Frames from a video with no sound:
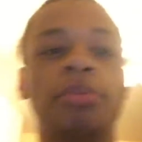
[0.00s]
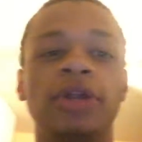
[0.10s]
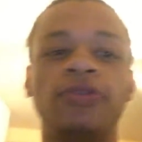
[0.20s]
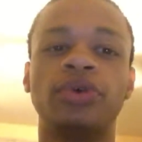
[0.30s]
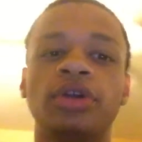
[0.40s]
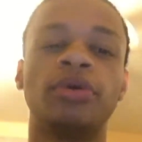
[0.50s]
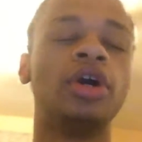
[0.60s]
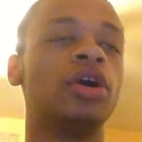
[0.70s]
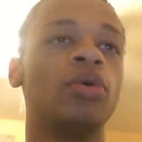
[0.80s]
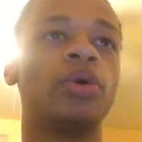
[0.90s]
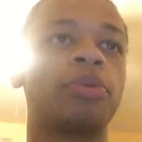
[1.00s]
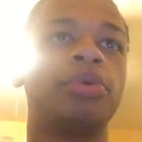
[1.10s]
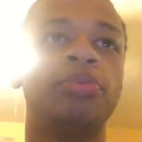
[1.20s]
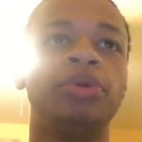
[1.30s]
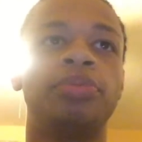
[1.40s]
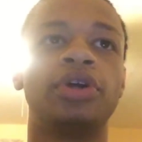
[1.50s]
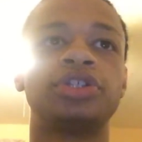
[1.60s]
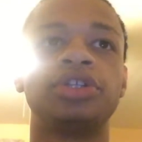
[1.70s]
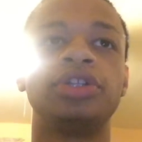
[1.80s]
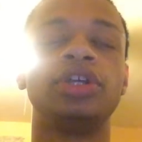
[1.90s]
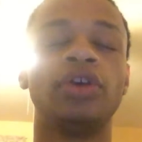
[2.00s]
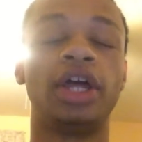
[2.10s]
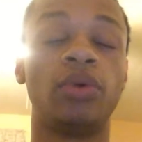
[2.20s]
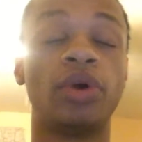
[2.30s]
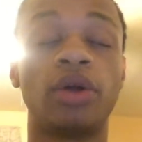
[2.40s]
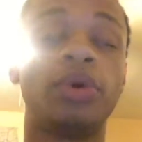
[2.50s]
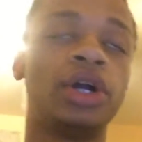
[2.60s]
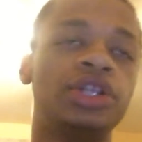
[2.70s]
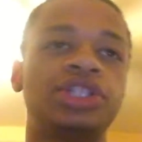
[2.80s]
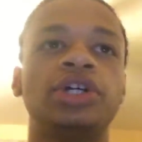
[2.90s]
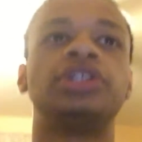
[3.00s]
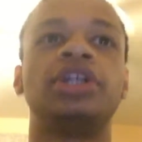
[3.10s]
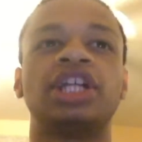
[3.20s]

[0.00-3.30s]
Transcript: But if you want to work with me personally or one-on-one consulting,